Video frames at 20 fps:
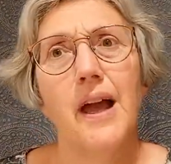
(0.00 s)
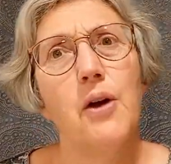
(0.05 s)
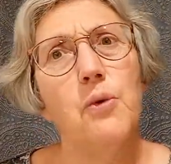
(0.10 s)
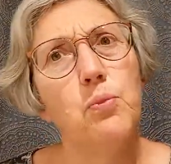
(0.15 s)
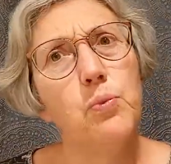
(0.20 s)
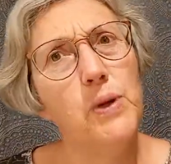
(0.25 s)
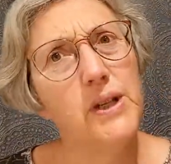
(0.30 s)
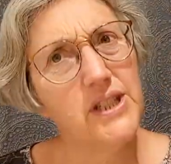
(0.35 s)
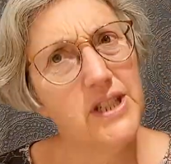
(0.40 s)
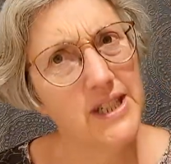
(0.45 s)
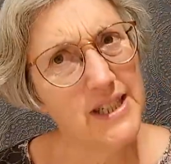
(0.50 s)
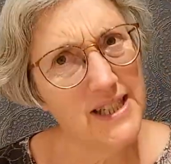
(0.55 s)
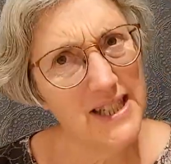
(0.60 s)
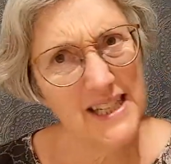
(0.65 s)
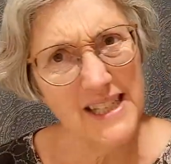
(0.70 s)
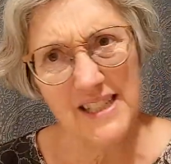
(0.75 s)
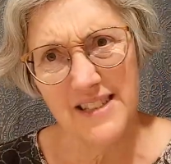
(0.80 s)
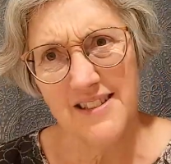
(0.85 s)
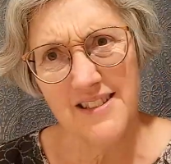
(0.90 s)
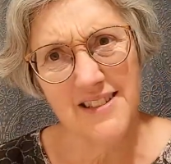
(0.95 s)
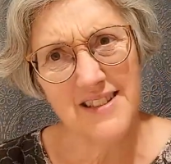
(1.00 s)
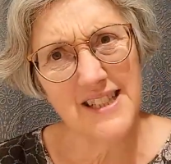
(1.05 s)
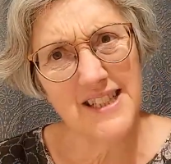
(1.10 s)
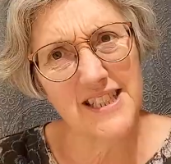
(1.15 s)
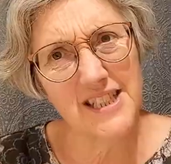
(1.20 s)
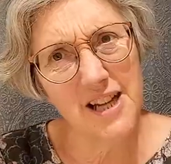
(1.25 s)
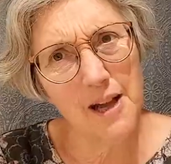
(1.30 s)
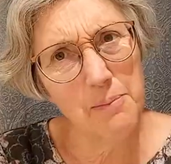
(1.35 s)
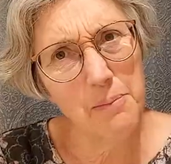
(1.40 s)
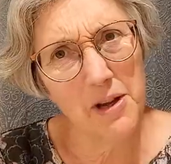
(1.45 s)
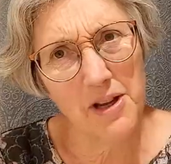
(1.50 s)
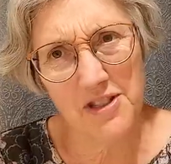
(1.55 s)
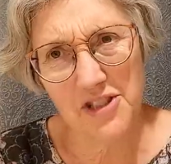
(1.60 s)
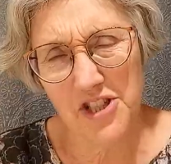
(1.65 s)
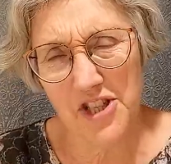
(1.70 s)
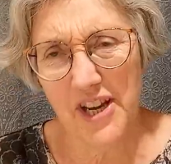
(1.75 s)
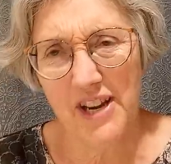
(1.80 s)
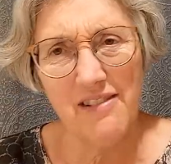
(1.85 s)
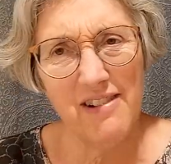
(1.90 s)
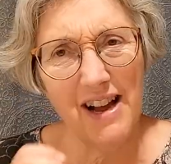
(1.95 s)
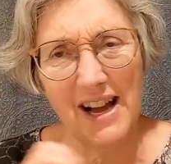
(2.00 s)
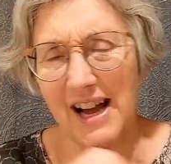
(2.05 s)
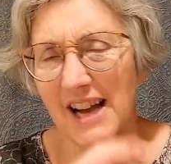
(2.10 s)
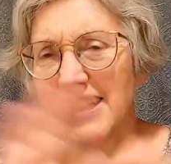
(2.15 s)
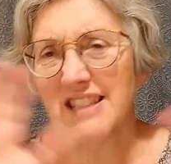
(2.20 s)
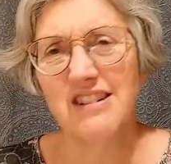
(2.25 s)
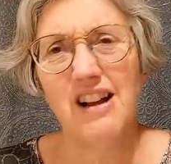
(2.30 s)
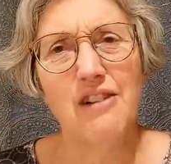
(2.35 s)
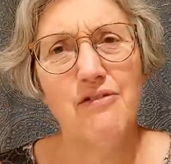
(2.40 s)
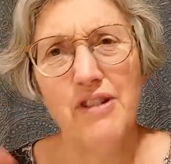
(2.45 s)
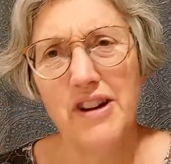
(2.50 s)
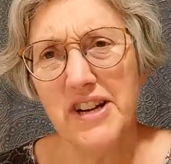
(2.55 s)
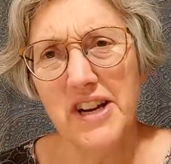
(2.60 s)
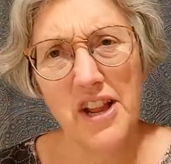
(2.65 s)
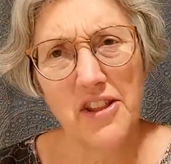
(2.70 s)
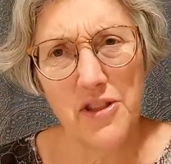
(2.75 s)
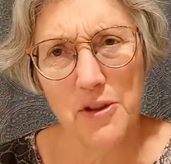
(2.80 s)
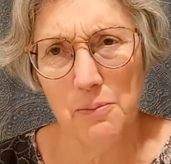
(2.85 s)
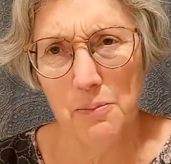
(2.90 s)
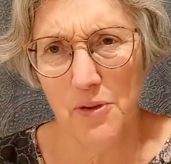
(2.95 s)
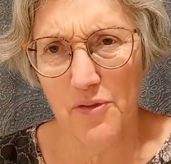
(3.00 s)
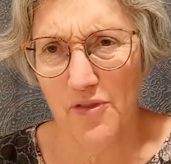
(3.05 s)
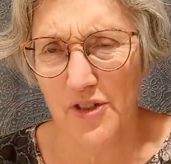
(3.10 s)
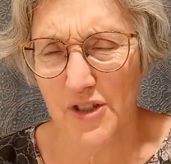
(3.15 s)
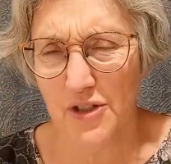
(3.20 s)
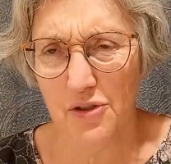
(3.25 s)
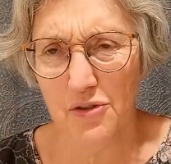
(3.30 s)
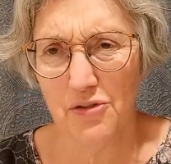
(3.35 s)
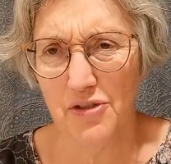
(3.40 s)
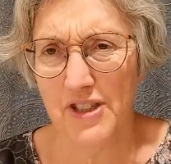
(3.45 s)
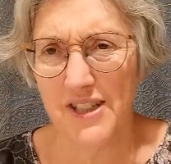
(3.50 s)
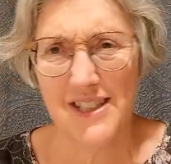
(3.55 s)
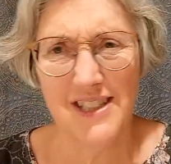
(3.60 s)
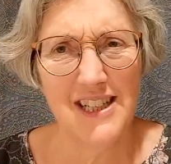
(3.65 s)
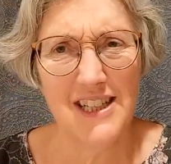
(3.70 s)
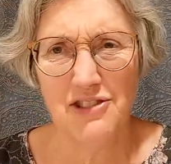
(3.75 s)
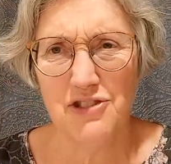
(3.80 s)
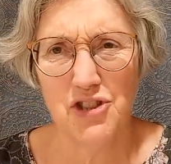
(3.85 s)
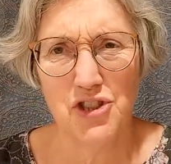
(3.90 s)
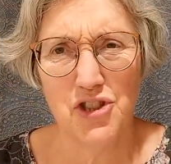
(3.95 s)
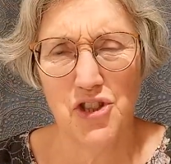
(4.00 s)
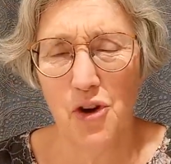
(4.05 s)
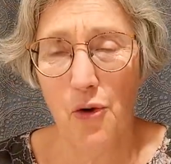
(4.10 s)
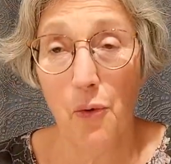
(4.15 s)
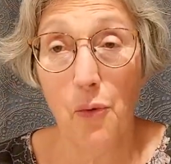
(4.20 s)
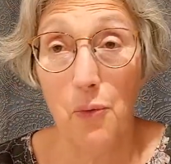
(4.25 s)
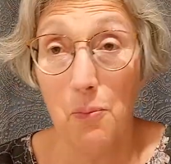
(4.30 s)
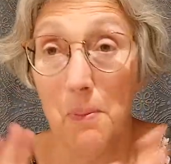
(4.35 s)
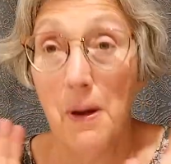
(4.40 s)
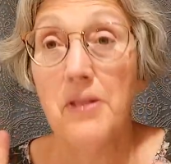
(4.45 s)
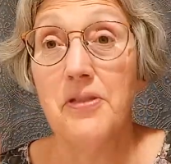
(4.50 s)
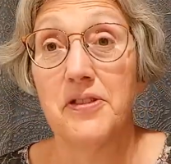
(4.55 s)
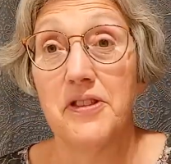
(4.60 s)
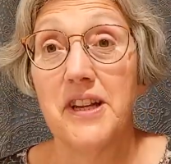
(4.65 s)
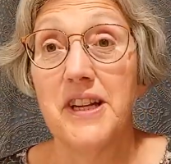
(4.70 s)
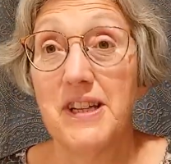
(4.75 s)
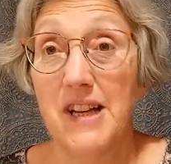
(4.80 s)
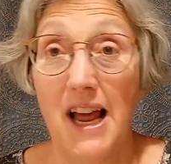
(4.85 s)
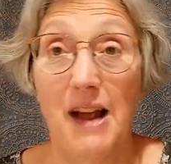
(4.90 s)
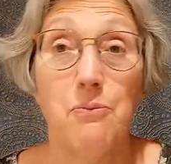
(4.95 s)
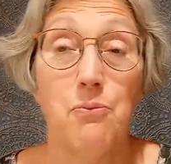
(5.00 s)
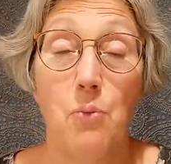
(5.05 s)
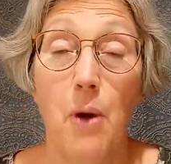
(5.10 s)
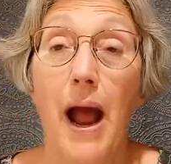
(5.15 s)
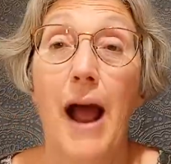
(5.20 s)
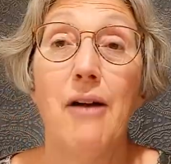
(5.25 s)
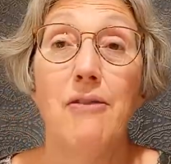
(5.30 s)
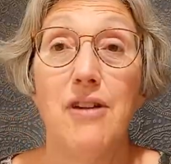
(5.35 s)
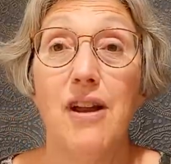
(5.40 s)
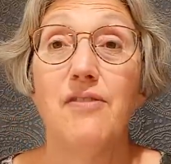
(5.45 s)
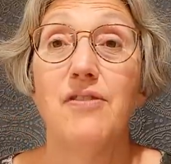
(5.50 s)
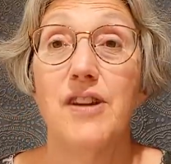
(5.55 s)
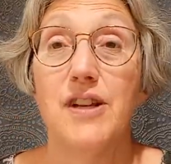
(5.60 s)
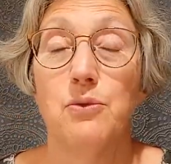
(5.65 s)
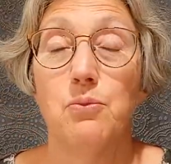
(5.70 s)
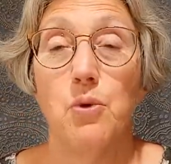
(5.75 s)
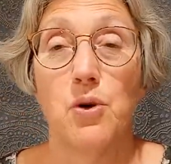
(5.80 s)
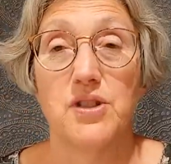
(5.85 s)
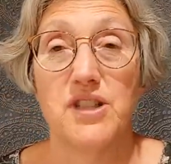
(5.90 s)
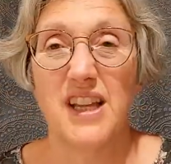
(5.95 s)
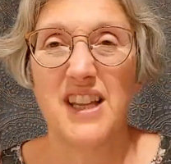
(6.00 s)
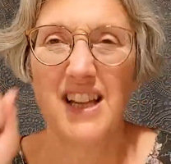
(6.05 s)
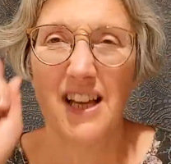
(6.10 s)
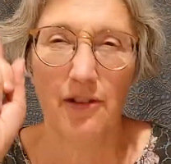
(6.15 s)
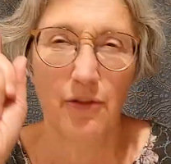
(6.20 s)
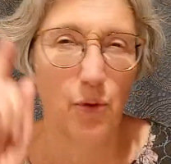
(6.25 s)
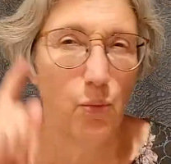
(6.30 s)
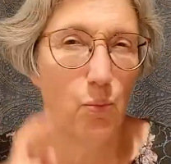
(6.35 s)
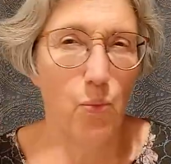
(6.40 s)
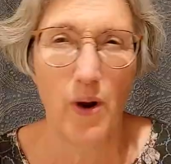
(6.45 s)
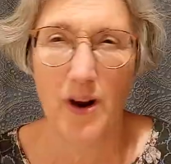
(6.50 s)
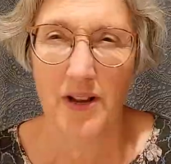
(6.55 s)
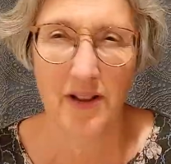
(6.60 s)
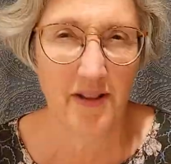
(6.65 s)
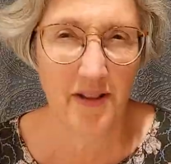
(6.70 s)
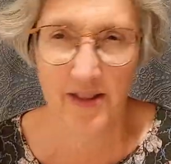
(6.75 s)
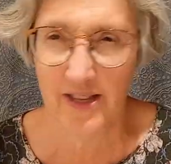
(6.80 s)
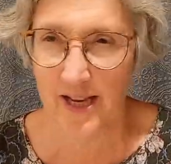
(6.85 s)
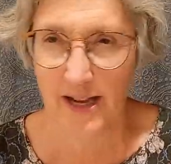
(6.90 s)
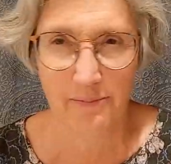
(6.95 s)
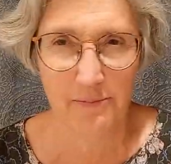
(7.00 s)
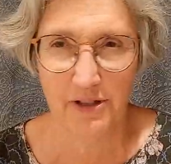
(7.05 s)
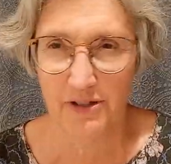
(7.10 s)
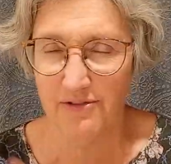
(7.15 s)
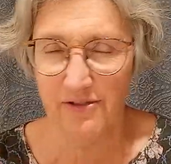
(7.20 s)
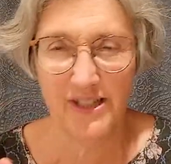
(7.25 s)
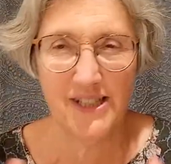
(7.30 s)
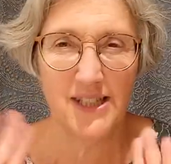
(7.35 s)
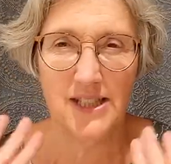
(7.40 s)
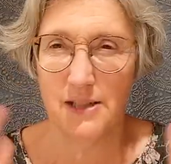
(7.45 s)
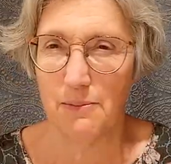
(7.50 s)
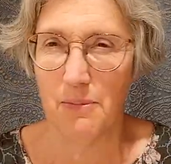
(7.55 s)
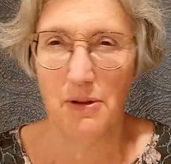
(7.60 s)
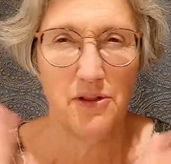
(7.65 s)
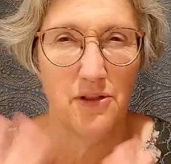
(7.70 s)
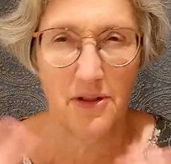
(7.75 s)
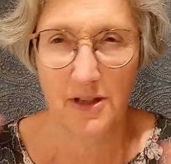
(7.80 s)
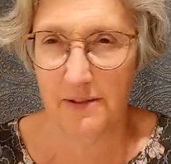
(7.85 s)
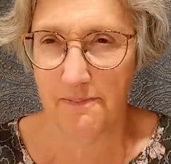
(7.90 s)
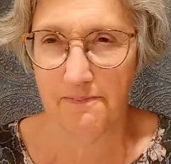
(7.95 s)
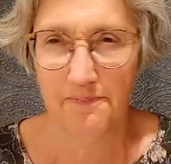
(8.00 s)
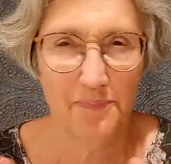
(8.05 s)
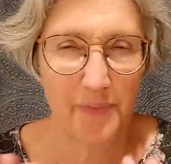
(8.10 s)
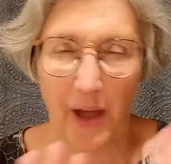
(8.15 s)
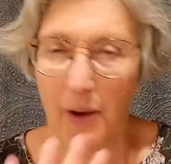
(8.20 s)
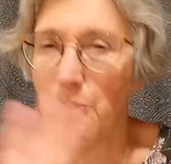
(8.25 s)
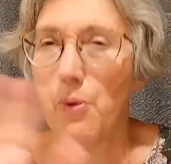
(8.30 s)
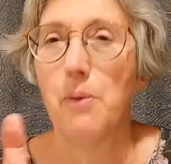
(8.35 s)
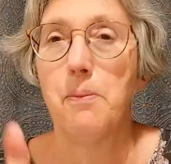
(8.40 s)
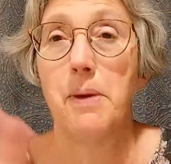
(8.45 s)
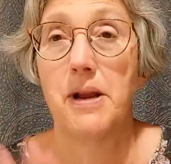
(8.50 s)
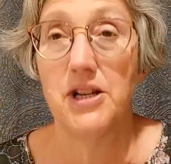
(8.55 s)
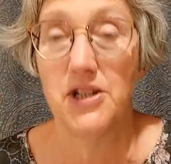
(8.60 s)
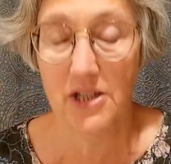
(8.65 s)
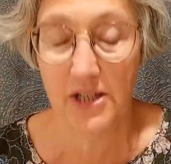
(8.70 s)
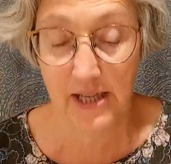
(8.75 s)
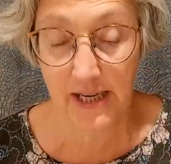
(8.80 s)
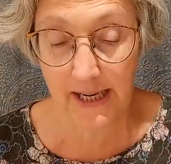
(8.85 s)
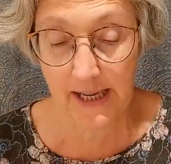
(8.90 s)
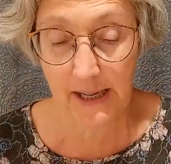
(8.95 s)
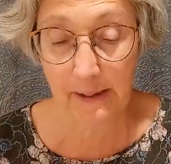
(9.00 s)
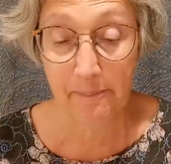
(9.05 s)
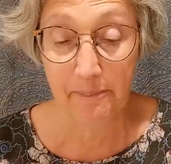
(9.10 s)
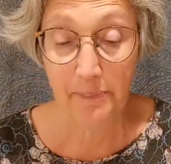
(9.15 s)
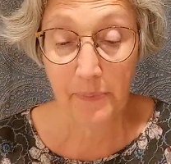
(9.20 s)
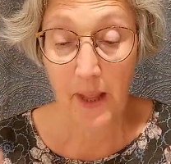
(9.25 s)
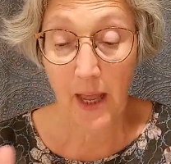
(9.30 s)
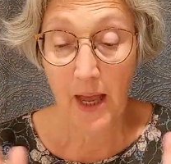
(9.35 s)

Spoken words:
Which indeed, this time last year, I read nothing but Victorian literature all month, and how lovely it was. I think I've got one other thing I'm going to read this month, and I won't mention it here.